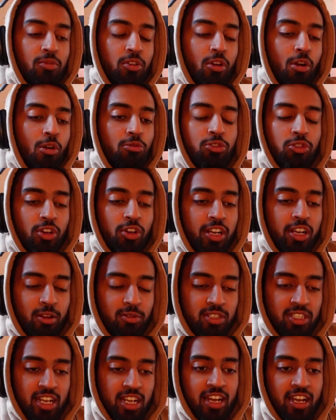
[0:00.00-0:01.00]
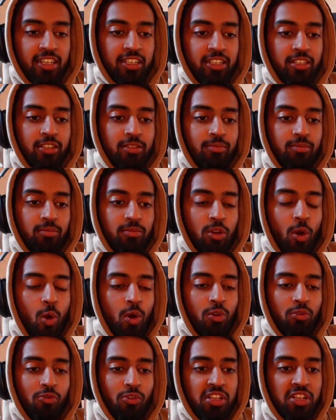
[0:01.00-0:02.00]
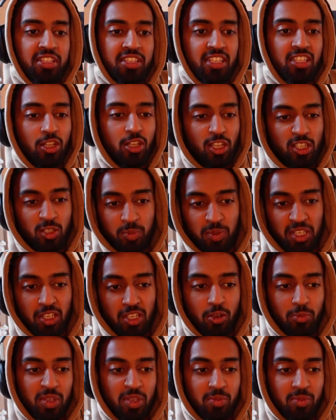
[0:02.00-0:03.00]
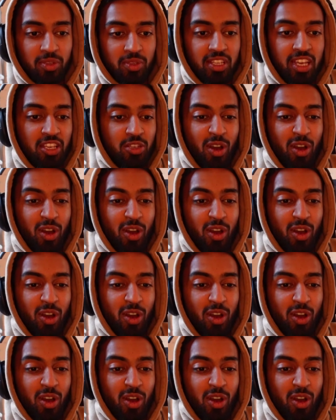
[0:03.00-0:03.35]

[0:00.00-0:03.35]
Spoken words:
go train outside, go on runs and start speaking on people there.